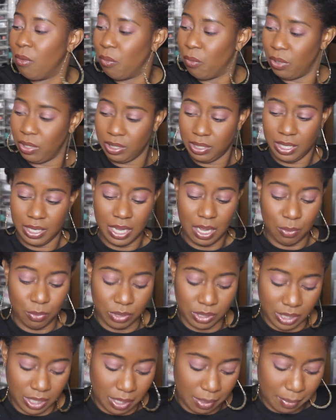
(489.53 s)
One thing I will
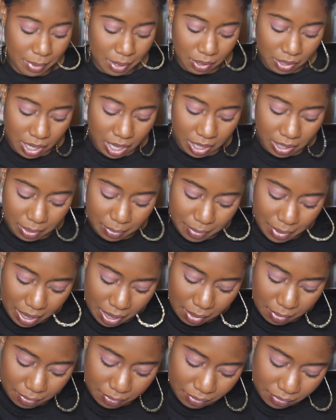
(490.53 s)
say about
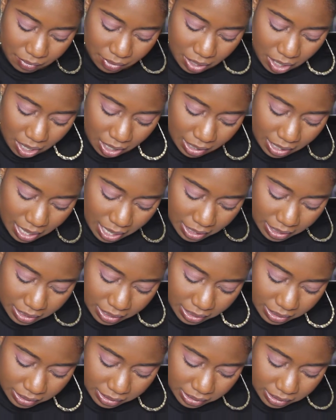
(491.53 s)
ColourPop, a lot of
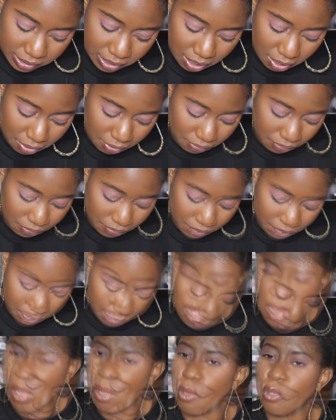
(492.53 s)
their stuff
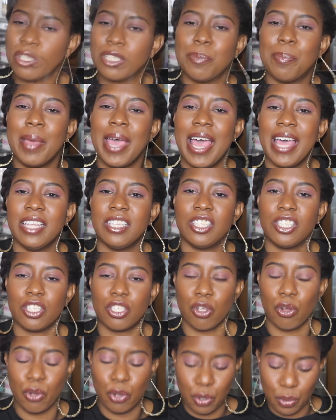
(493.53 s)
goes bad
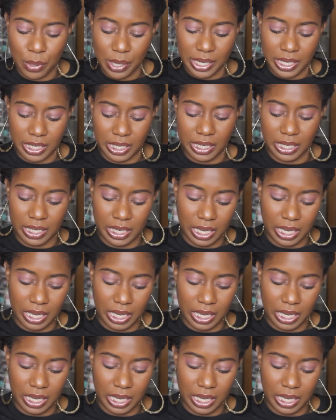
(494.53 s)
so quickly.